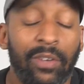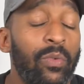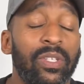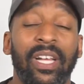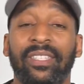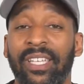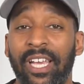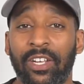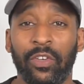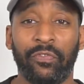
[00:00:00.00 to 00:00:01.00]
I always like to
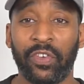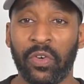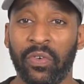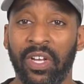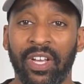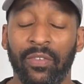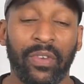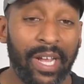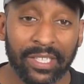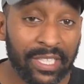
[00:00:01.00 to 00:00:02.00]
get a good feel
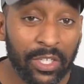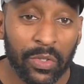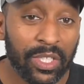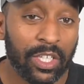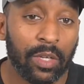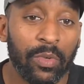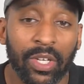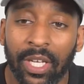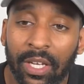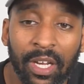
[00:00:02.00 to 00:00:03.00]
for that, see who's in the
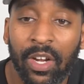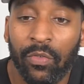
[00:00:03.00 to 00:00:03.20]
community,